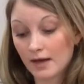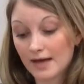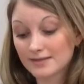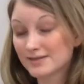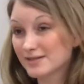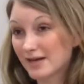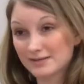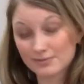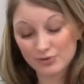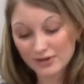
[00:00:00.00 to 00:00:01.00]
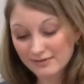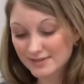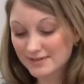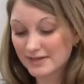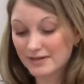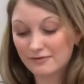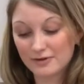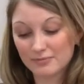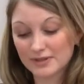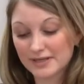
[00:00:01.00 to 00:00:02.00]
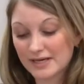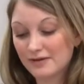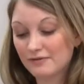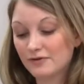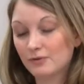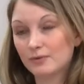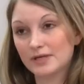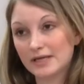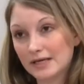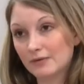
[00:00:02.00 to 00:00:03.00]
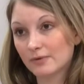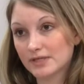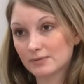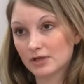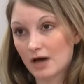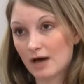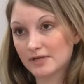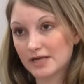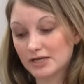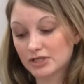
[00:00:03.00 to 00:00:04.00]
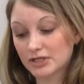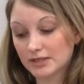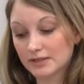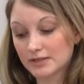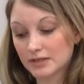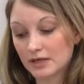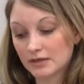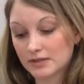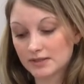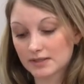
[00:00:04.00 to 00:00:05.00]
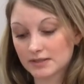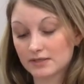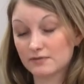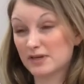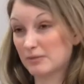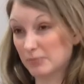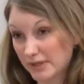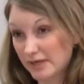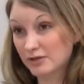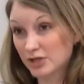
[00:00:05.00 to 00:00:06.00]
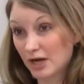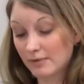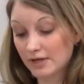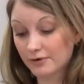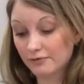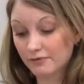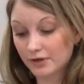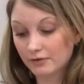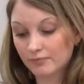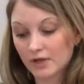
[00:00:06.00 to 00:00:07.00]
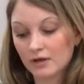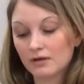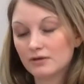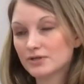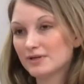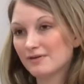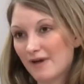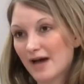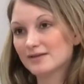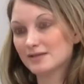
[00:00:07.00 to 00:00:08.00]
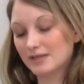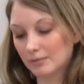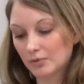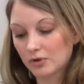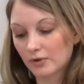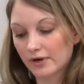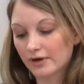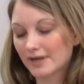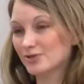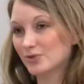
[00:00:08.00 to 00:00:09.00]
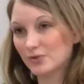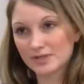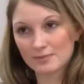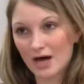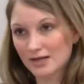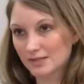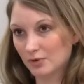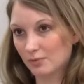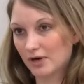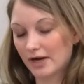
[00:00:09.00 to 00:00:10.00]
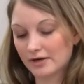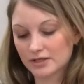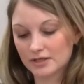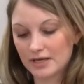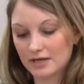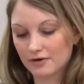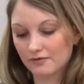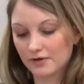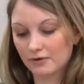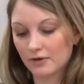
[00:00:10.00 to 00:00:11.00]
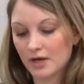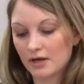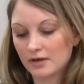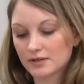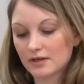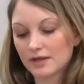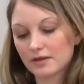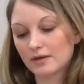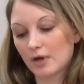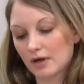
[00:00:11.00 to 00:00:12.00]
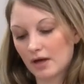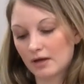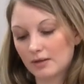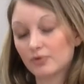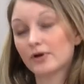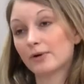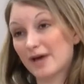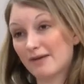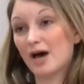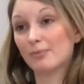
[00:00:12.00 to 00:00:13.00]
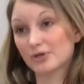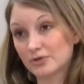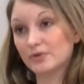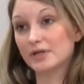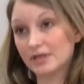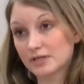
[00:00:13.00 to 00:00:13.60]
As discussed previously, if you believe you would need reasonable accommodations to successfully complete a job interview, you should advise the employer as soon as possible prior to the interview. so that the employer would have the opportunity